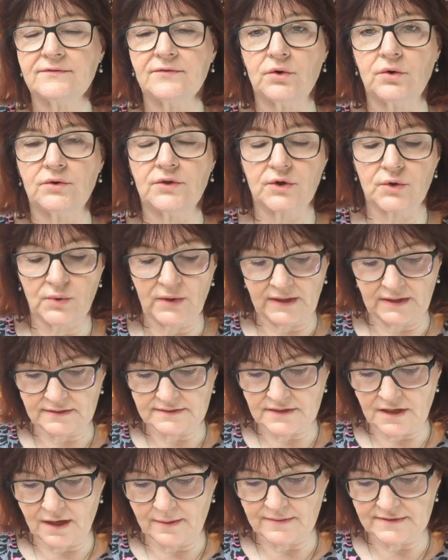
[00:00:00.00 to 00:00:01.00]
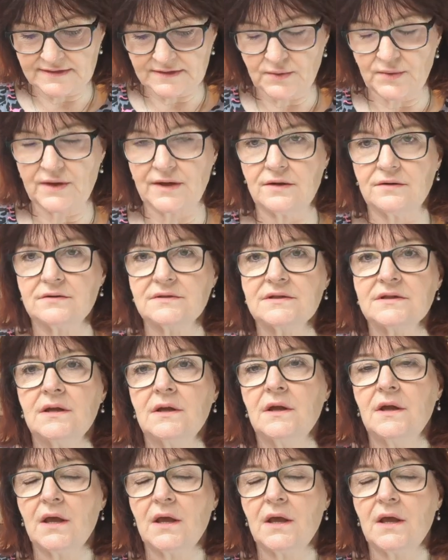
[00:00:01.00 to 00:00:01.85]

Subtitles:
for the Queen of Diamonds quilt.